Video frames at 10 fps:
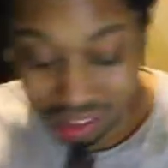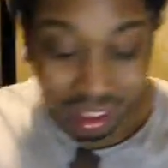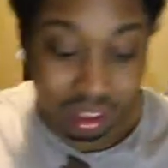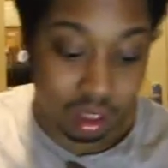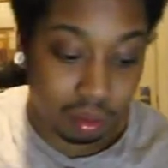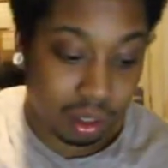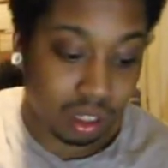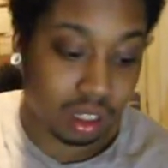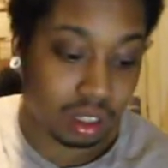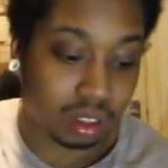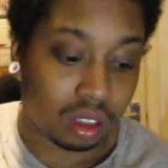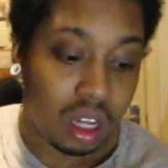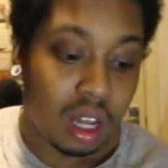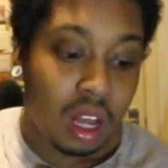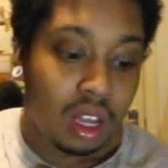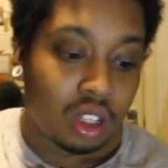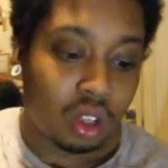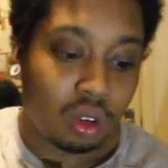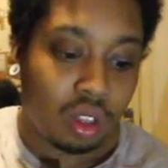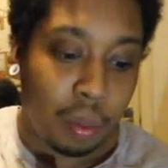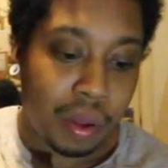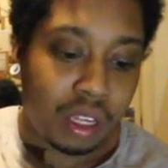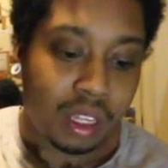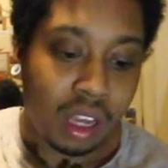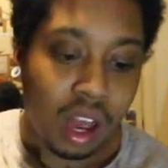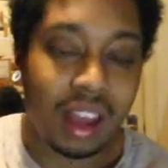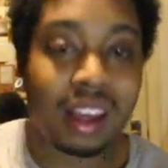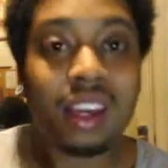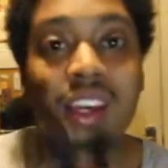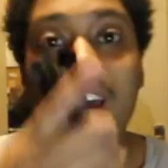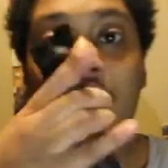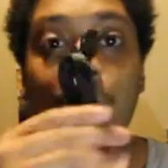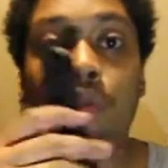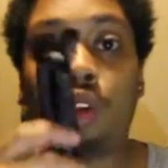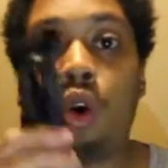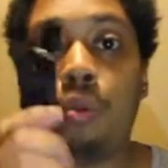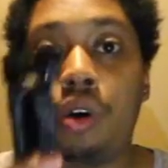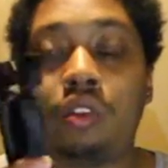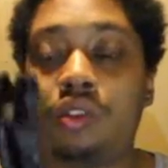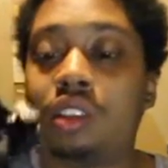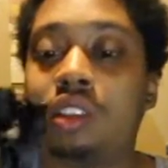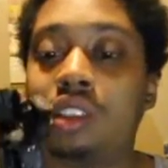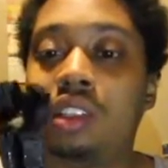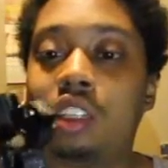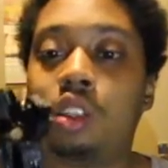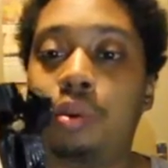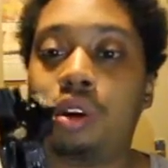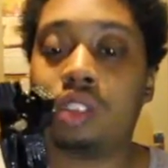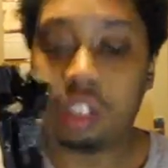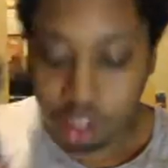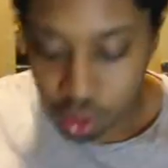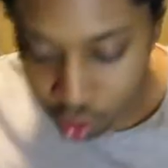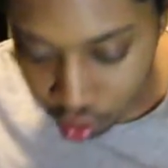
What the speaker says: 6 of them, bloody hell. So the PCIe cables, the whole point of this actually plugs into your